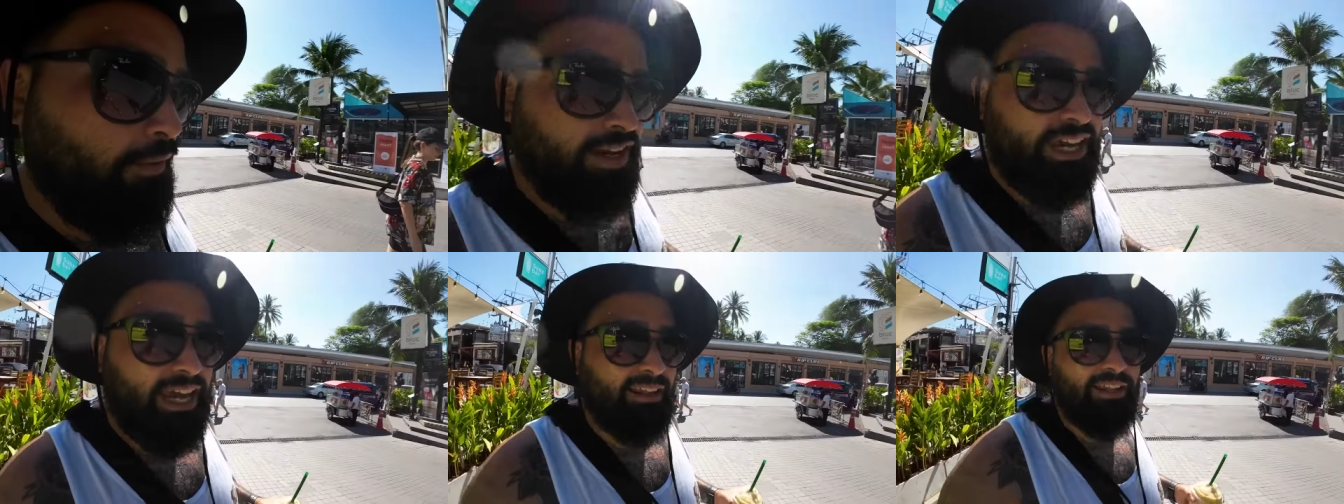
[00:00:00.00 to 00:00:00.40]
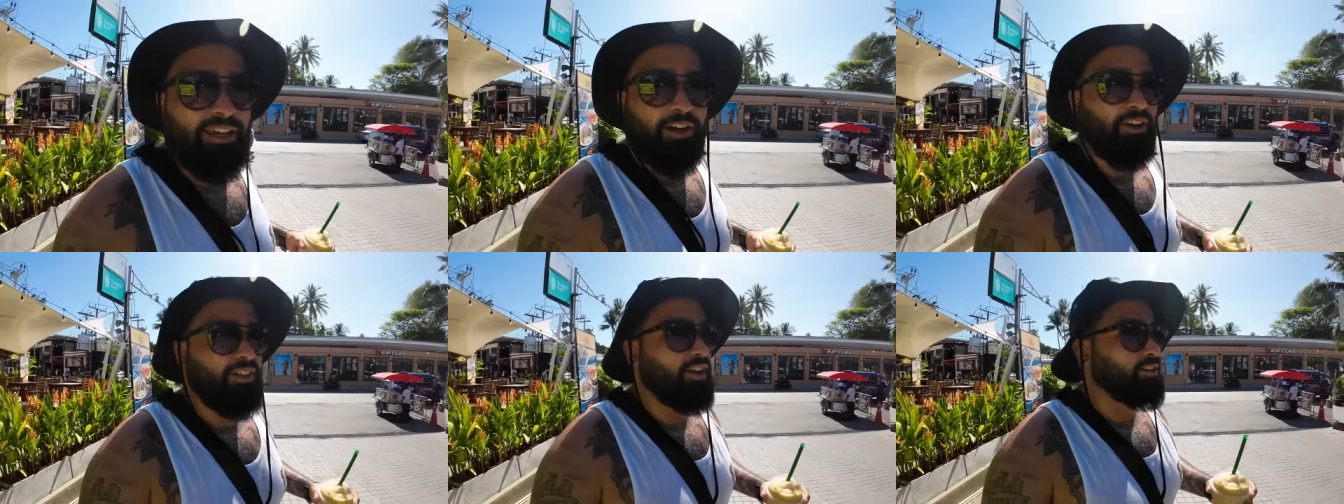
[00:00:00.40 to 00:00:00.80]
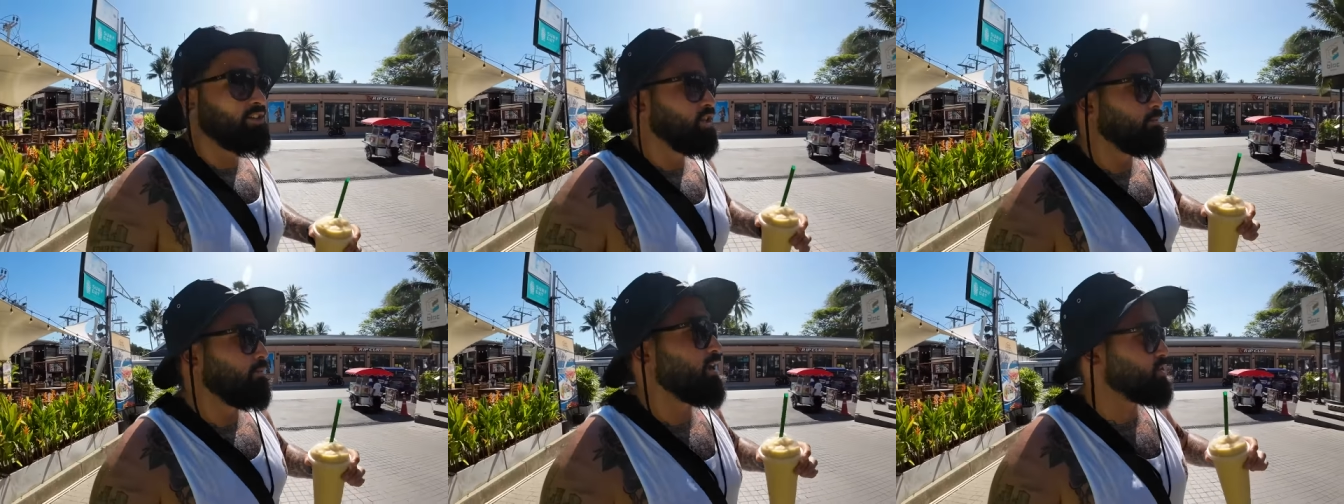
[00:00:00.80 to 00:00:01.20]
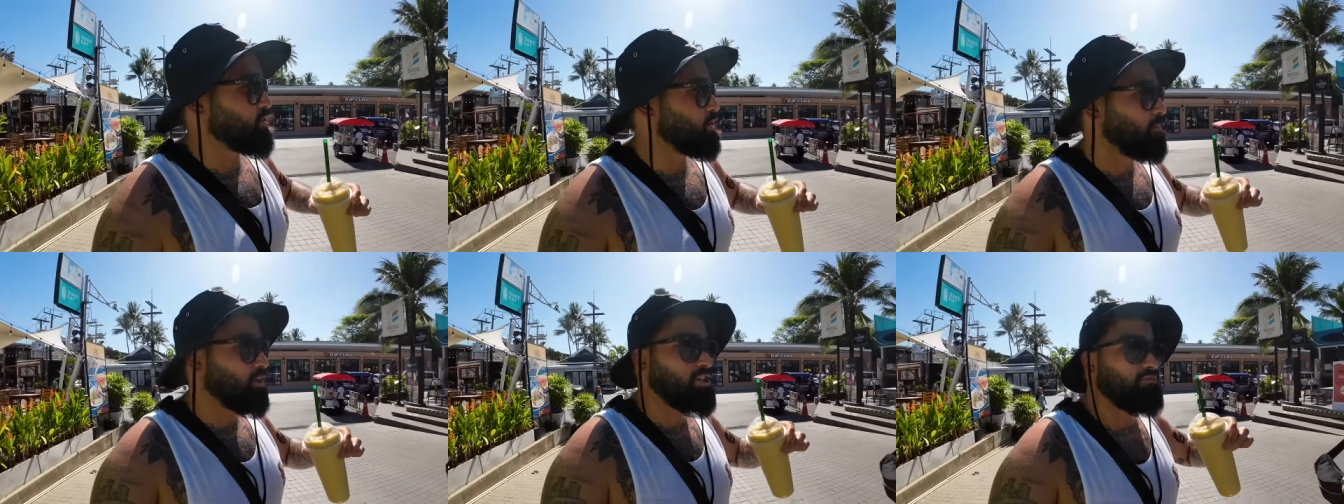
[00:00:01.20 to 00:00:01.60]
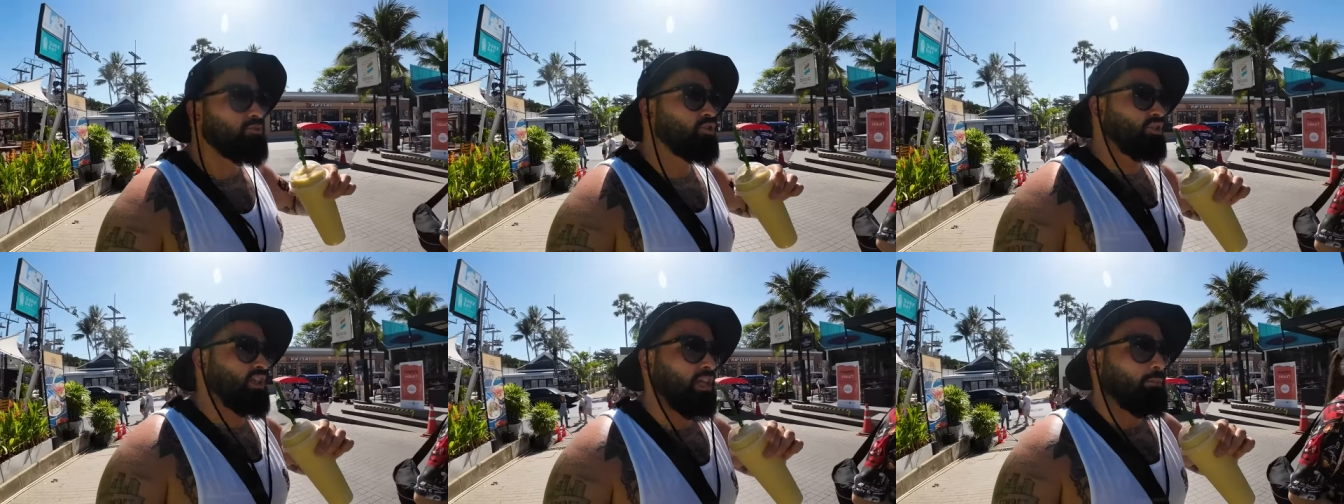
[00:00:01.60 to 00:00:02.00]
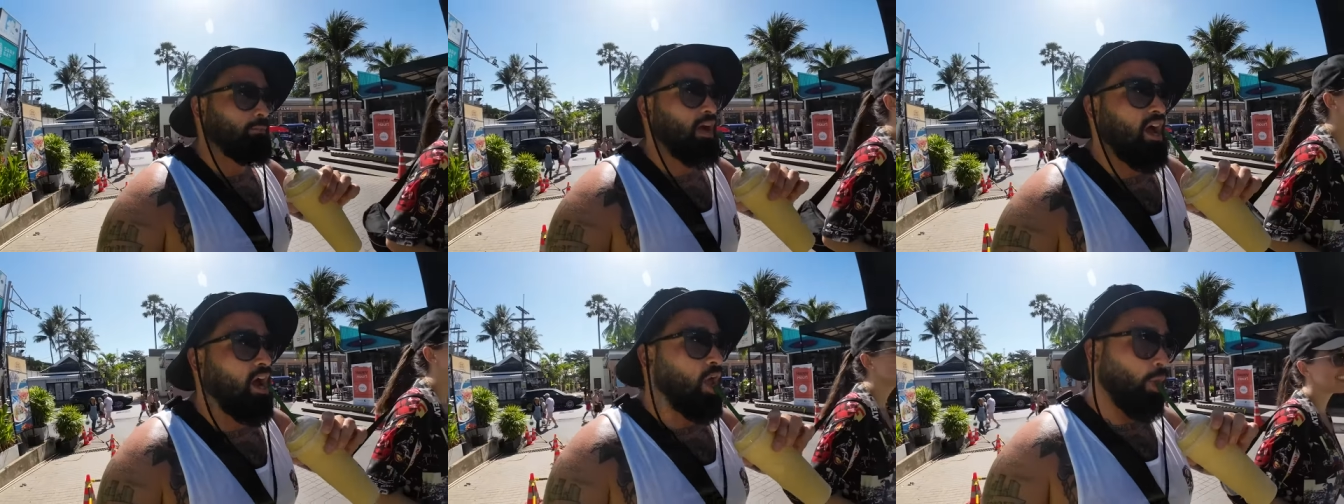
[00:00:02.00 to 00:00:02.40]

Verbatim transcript: we can't linger there too much, too much music, but.